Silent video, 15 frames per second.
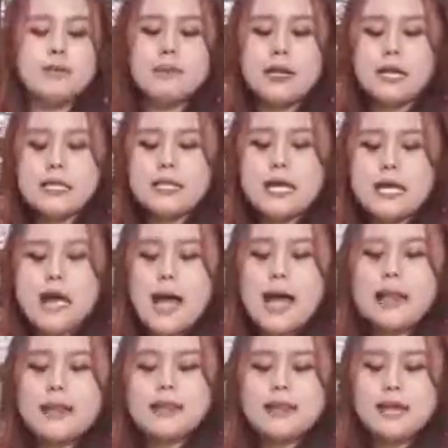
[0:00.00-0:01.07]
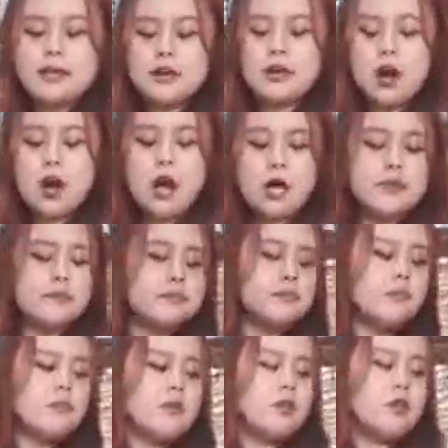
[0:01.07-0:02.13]
minutes and later on,
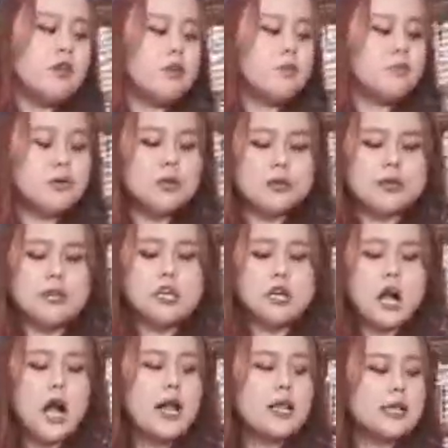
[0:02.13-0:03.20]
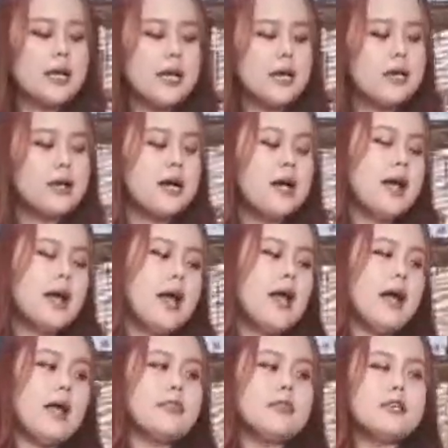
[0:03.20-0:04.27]
you put the garlic
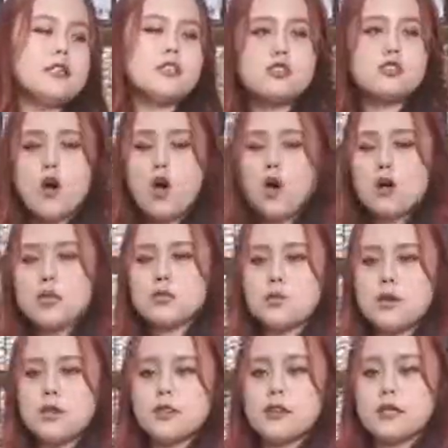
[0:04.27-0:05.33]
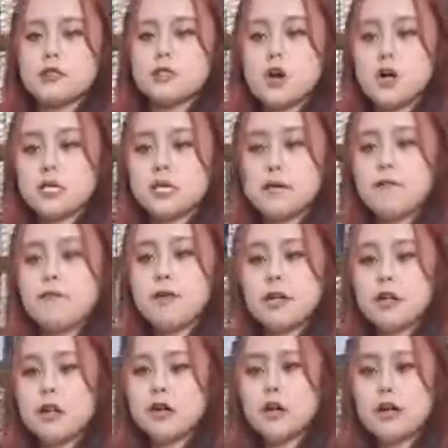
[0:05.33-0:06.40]
and the sauce with the salt and
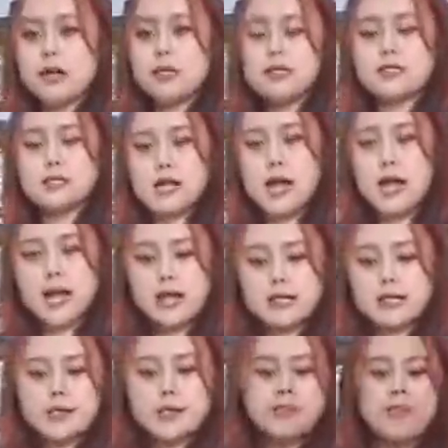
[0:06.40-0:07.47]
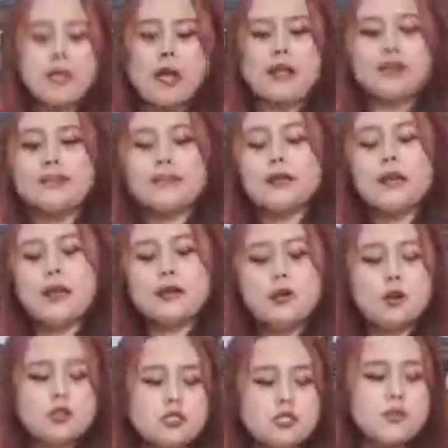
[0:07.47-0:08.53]
vinegar inside and, and
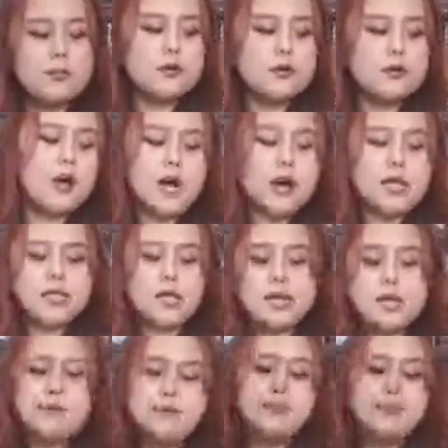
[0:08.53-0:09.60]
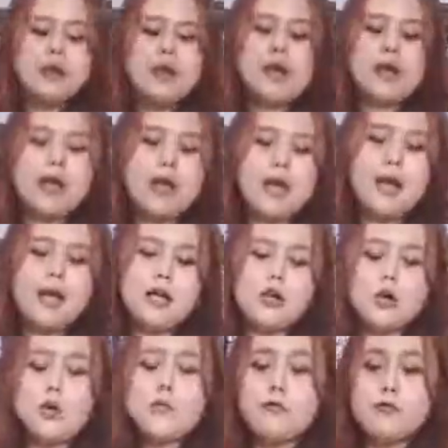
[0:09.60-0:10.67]
also put the honey and
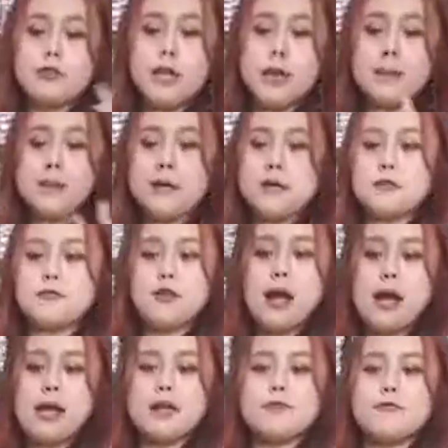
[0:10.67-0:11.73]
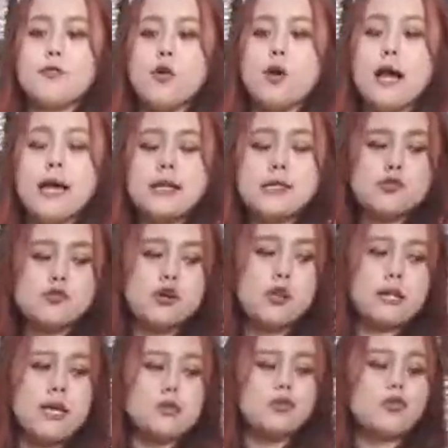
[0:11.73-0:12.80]
flip it, fried for extra
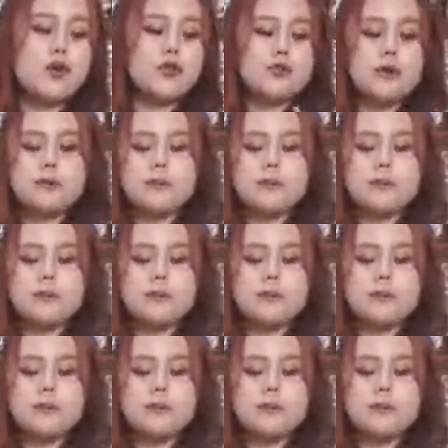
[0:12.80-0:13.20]
like two or three